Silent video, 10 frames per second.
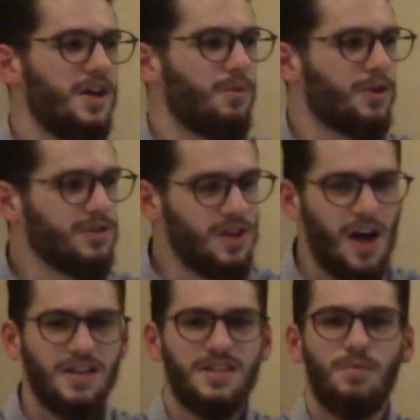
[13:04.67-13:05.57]
We're
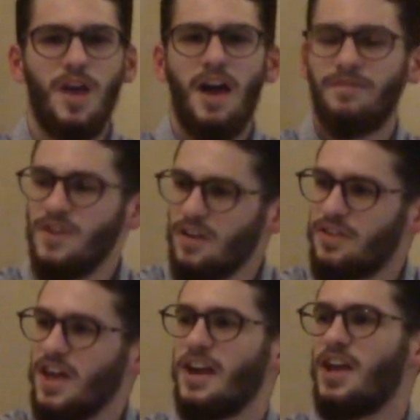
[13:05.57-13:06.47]
lost and we have
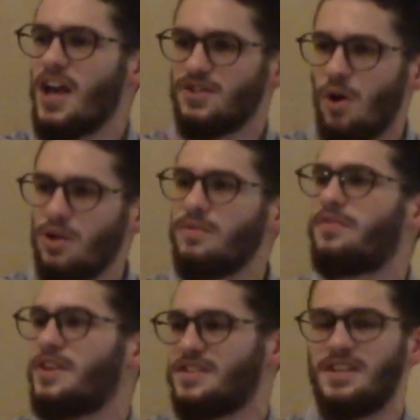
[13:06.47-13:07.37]
nothing. And he has all of this.